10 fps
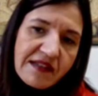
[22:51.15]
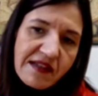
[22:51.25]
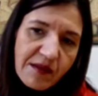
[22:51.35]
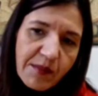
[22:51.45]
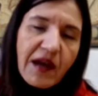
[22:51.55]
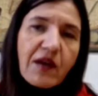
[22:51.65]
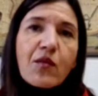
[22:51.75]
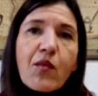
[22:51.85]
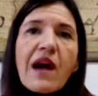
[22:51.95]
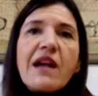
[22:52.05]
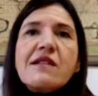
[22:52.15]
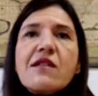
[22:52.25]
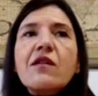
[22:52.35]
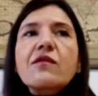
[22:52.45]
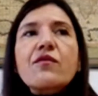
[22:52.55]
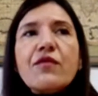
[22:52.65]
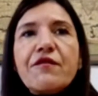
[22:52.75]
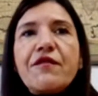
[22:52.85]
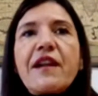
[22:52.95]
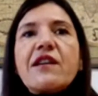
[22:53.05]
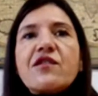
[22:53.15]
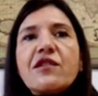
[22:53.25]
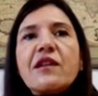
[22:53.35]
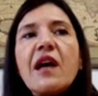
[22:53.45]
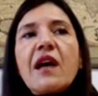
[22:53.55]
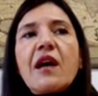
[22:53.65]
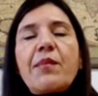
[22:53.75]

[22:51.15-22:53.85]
It is about Wilde's own reflection